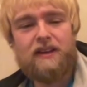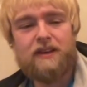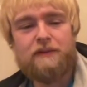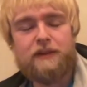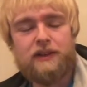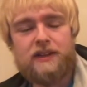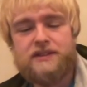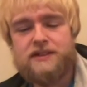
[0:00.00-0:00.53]
If
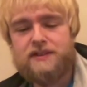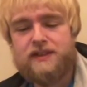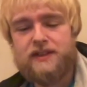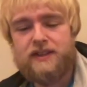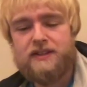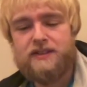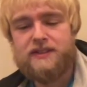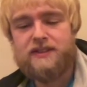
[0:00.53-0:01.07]
you listen to
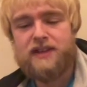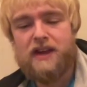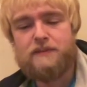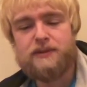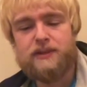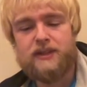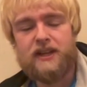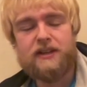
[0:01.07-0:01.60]
these
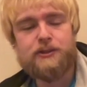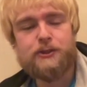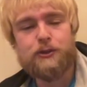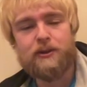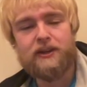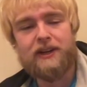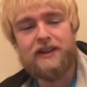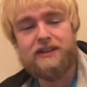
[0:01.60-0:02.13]
stabs and that
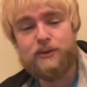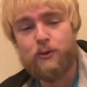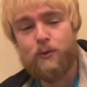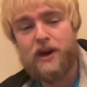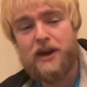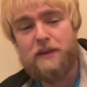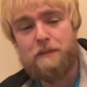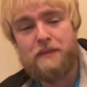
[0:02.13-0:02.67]
chugging, that's
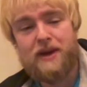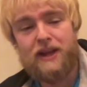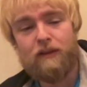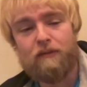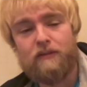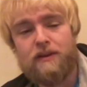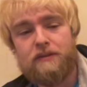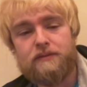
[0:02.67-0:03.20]
quite a metal
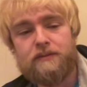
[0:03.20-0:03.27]
riff.